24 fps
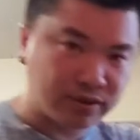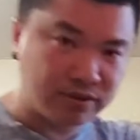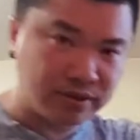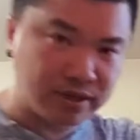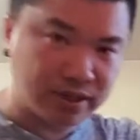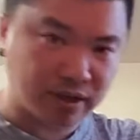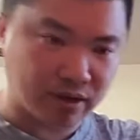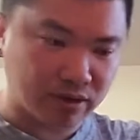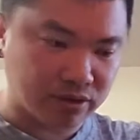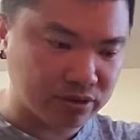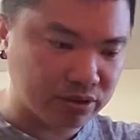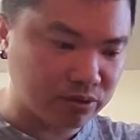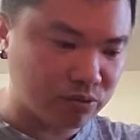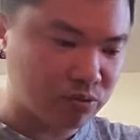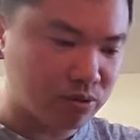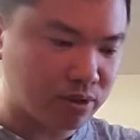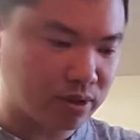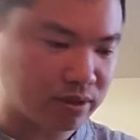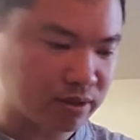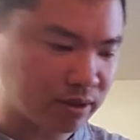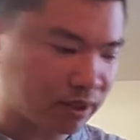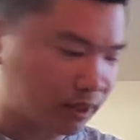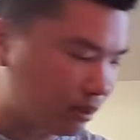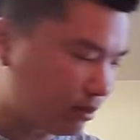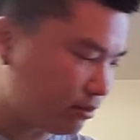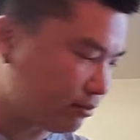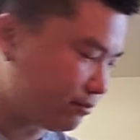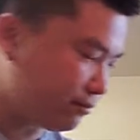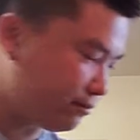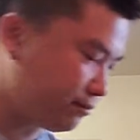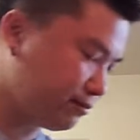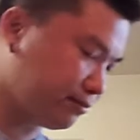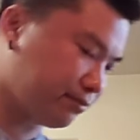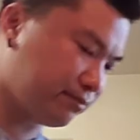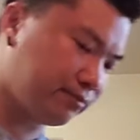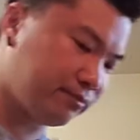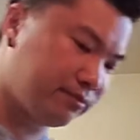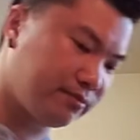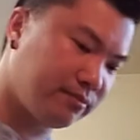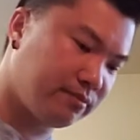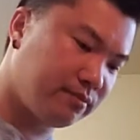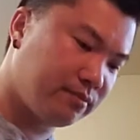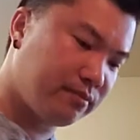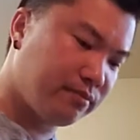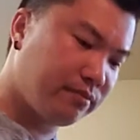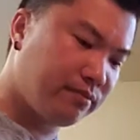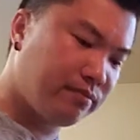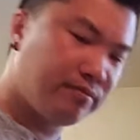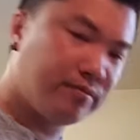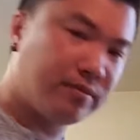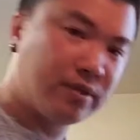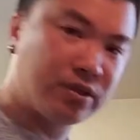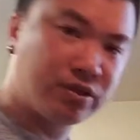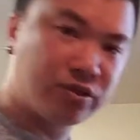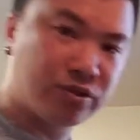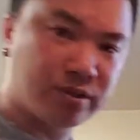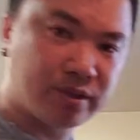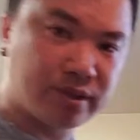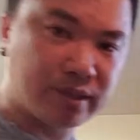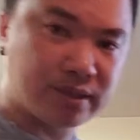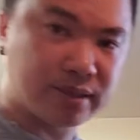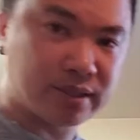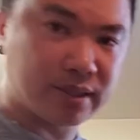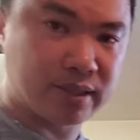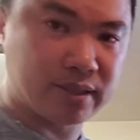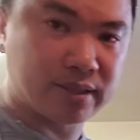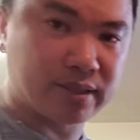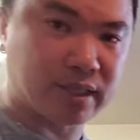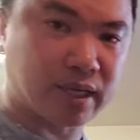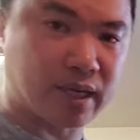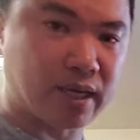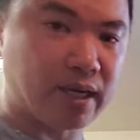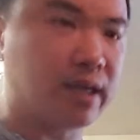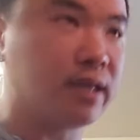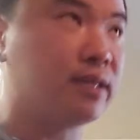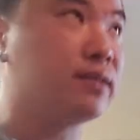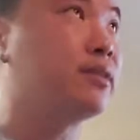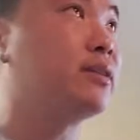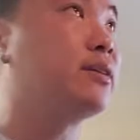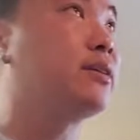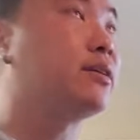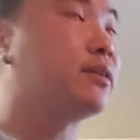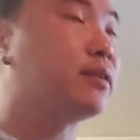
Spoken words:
you get all the water out, make sure this thing is hot.